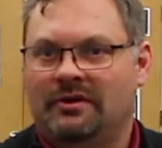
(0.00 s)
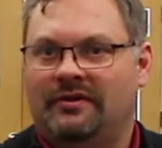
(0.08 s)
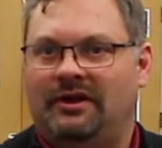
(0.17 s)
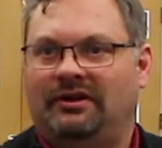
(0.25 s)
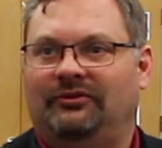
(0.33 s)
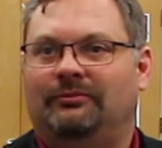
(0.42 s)

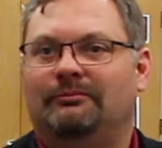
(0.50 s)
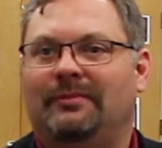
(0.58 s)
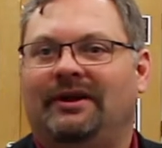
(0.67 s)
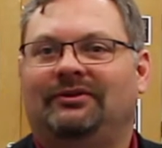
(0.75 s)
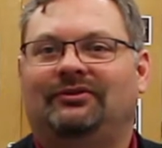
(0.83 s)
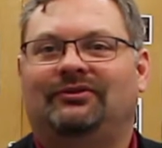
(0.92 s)
that is
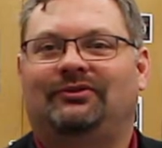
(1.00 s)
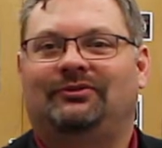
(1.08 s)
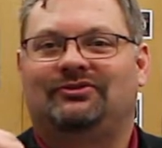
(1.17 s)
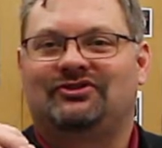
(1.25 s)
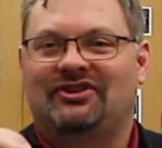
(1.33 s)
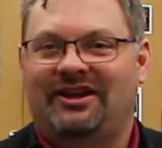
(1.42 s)
meant
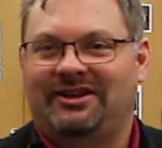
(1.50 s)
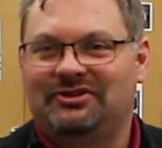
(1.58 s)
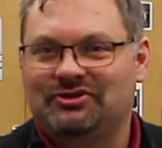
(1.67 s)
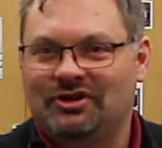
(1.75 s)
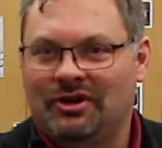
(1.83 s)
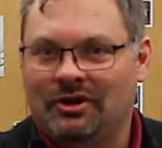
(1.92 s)
to
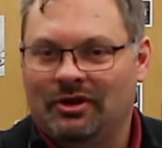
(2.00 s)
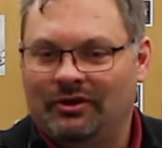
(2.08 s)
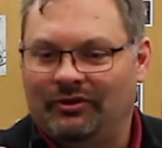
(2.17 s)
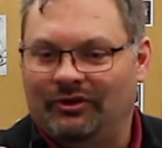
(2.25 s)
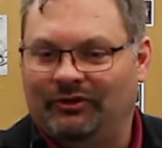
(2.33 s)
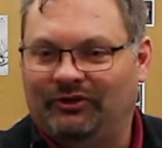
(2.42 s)
change
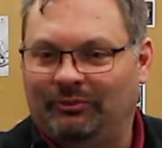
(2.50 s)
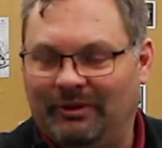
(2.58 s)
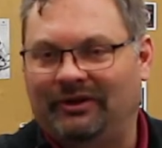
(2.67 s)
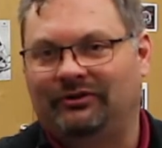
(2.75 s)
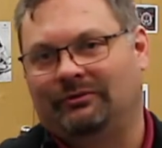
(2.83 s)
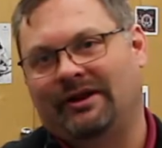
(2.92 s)
the
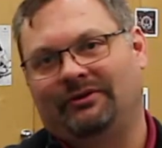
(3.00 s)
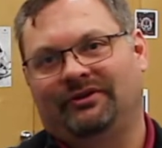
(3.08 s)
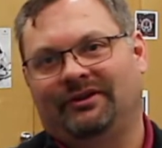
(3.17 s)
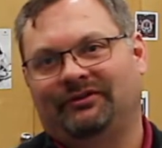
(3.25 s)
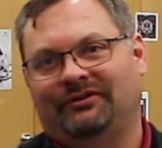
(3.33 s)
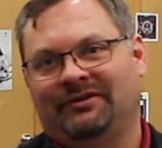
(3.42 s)
space around
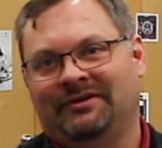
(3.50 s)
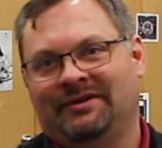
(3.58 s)
us.